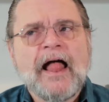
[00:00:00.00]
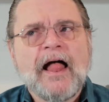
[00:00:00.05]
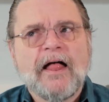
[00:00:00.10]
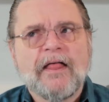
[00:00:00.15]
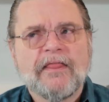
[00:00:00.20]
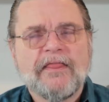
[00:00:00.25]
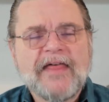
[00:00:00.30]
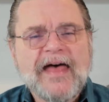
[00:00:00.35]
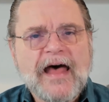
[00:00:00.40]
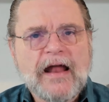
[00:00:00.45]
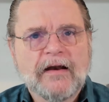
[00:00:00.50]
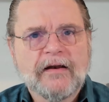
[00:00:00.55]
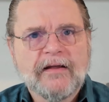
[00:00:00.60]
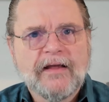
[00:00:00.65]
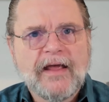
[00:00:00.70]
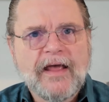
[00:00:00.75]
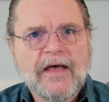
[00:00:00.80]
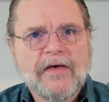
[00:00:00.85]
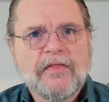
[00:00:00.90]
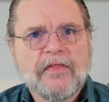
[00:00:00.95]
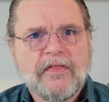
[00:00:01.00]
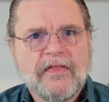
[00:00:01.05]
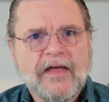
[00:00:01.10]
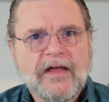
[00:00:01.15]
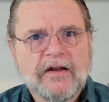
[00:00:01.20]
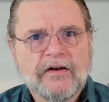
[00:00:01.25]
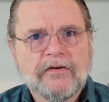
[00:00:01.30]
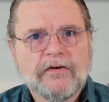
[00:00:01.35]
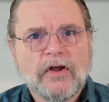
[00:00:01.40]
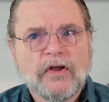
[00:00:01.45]
that can
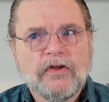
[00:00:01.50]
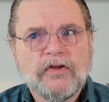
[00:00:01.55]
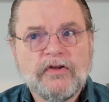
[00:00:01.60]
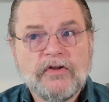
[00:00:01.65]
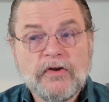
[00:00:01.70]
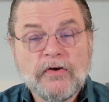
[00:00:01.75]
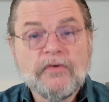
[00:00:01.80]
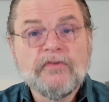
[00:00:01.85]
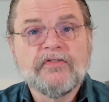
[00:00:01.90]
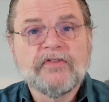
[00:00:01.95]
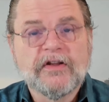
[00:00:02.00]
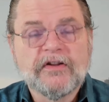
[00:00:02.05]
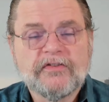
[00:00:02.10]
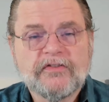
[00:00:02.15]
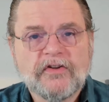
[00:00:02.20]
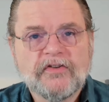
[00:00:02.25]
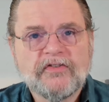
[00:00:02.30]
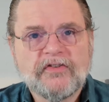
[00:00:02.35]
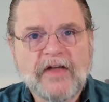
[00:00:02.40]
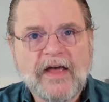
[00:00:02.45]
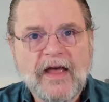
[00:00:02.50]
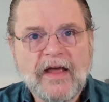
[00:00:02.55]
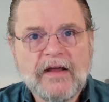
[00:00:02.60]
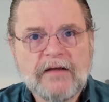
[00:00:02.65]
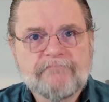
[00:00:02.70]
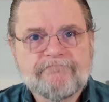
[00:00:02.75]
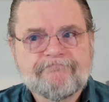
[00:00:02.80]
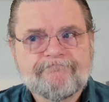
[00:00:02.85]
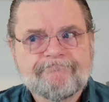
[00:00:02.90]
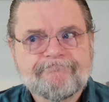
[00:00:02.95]
then use it to
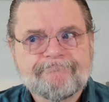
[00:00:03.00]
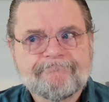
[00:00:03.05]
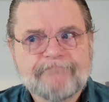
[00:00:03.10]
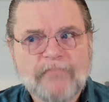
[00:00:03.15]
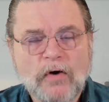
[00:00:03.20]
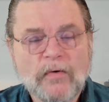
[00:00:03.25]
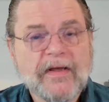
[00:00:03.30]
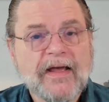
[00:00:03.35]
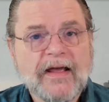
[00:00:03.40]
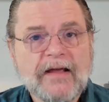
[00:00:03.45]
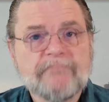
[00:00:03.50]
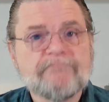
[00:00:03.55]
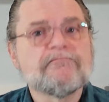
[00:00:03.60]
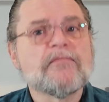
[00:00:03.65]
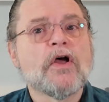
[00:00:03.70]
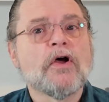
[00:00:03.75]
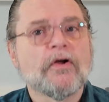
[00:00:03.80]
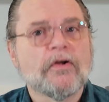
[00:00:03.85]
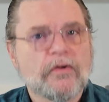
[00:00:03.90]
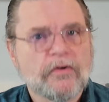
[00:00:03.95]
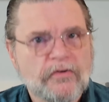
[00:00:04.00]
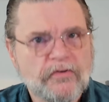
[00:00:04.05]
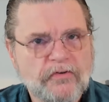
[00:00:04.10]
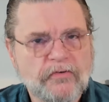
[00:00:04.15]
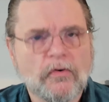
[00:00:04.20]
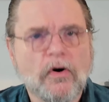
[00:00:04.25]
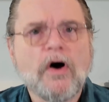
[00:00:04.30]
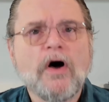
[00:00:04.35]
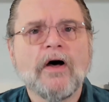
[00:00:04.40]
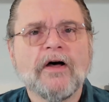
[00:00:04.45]
say, okay,
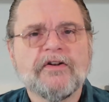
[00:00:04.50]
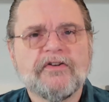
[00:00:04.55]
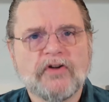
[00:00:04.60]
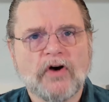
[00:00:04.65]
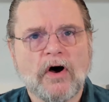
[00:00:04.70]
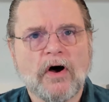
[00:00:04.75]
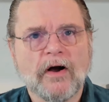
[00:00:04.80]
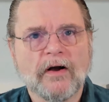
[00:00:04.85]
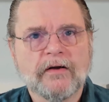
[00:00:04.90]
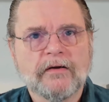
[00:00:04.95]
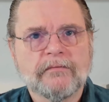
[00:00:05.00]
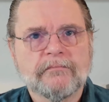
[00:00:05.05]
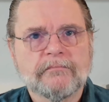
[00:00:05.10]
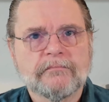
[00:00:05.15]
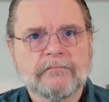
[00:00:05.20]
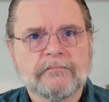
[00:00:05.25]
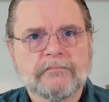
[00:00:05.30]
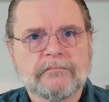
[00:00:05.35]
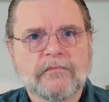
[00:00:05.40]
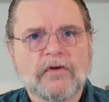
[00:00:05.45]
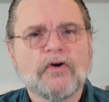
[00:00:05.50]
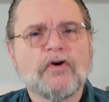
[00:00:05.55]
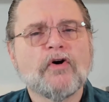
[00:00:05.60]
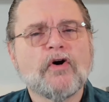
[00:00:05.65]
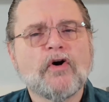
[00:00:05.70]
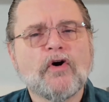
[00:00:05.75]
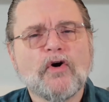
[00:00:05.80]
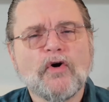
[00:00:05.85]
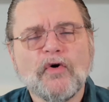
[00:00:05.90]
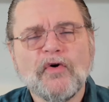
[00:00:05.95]
draw a dog.
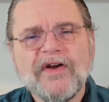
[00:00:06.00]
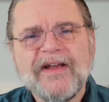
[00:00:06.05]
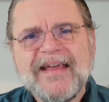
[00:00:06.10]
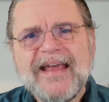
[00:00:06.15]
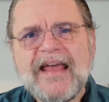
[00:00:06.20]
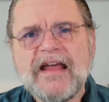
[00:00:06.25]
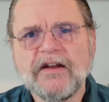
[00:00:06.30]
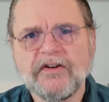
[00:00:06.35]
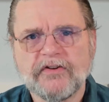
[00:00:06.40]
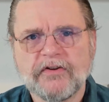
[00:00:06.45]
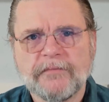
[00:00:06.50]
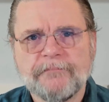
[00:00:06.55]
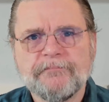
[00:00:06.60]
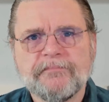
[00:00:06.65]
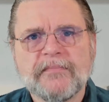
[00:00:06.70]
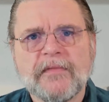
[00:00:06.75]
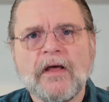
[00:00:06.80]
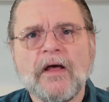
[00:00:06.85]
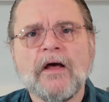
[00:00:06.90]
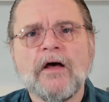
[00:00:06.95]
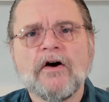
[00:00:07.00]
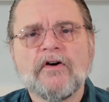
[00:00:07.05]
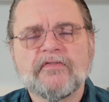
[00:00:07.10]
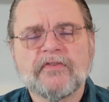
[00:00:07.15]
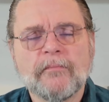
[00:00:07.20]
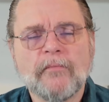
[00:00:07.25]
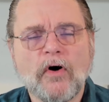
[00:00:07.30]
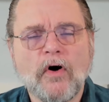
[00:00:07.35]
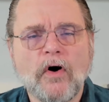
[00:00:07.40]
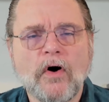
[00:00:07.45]
Create,
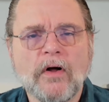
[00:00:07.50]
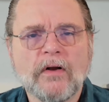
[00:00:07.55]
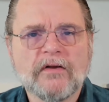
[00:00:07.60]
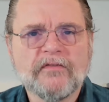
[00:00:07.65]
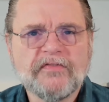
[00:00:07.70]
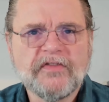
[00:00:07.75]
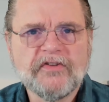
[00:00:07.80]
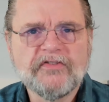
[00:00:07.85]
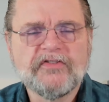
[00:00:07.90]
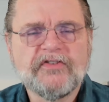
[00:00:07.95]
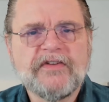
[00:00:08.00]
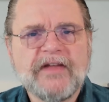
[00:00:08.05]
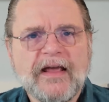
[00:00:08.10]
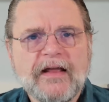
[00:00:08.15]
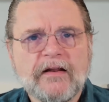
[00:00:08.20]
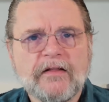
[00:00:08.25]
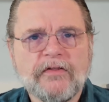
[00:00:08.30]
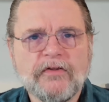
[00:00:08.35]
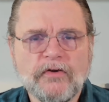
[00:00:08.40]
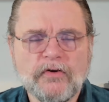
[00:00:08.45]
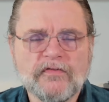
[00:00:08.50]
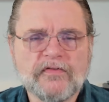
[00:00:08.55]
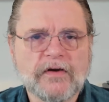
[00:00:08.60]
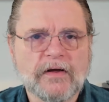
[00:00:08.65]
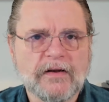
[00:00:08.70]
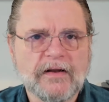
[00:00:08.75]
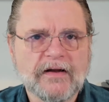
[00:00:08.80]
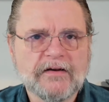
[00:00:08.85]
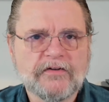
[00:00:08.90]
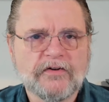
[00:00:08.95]
from all of this data that you've
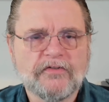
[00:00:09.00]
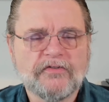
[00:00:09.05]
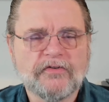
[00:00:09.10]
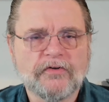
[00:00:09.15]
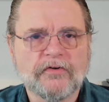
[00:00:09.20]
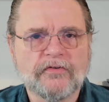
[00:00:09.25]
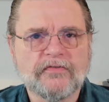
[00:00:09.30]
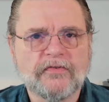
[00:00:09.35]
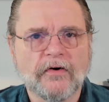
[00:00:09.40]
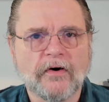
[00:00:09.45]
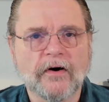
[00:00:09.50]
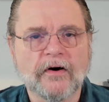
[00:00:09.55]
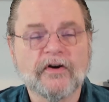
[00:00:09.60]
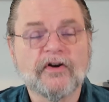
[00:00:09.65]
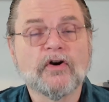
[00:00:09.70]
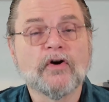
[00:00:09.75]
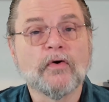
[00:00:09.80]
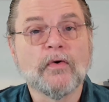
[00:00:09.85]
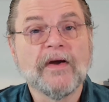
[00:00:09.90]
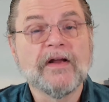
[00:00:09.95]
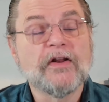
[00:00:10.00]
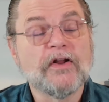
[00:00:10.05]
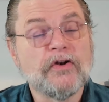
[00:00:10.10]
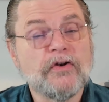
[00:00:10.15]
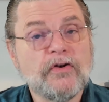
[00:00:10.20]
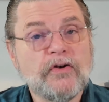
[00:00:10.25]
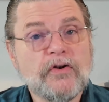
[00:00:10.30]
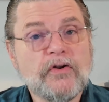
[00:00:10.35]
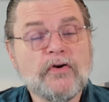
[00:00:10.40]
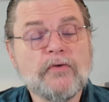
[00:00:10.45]
collected so far, create a
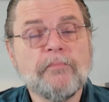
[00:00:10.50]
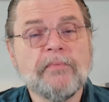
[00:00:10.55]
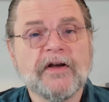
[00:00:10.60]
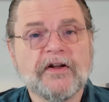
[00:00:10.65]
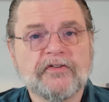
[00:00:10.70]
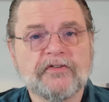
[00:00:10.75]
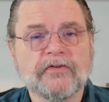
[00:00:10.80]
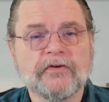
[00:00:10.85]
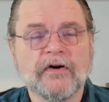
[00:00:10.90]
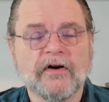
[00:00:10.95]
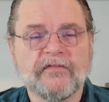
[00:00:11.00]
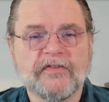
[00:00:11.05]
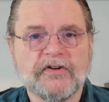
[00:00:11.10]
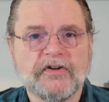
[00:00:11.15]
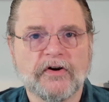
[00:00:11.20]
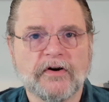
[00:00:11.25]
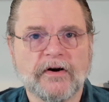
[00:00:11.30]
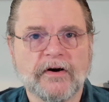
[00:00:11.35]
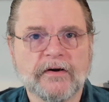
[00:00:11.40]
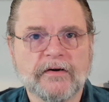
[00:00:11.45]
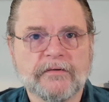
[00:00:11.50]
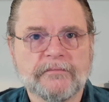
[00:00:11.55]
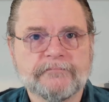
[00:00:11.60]
new picture of a dog.